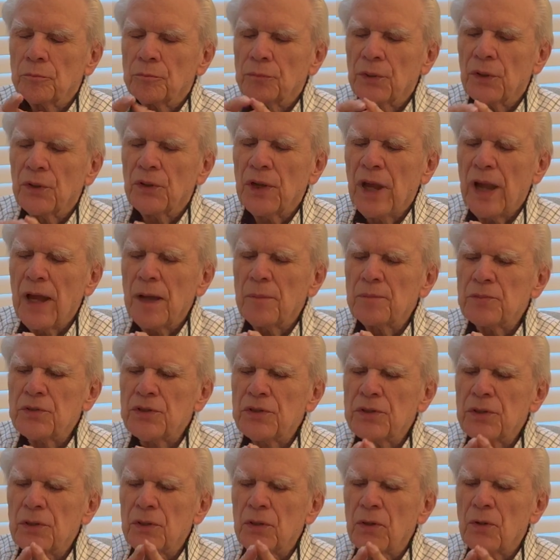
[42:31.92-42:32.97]

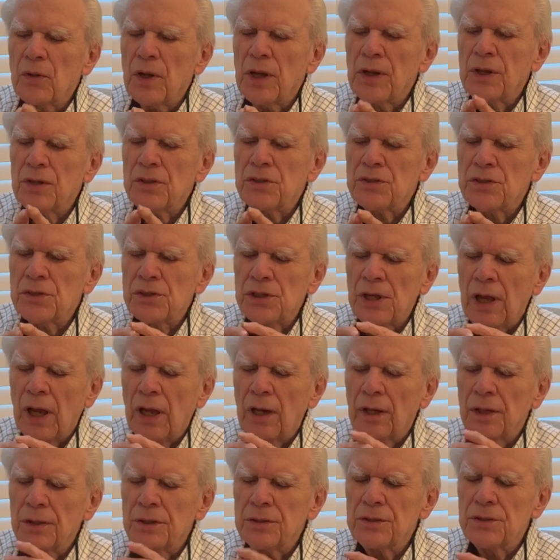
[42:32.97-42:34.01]
Perhaps the greatest
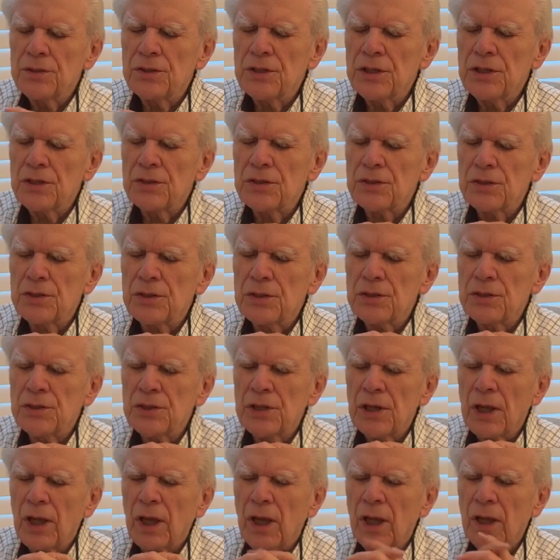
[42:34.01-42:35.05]
challenge is to
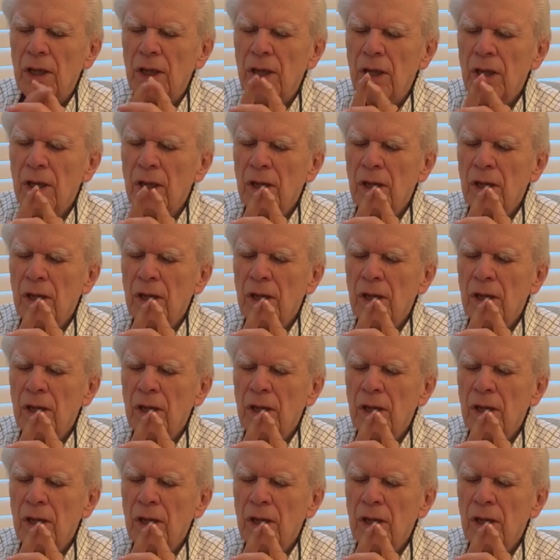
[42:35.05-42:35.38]
say,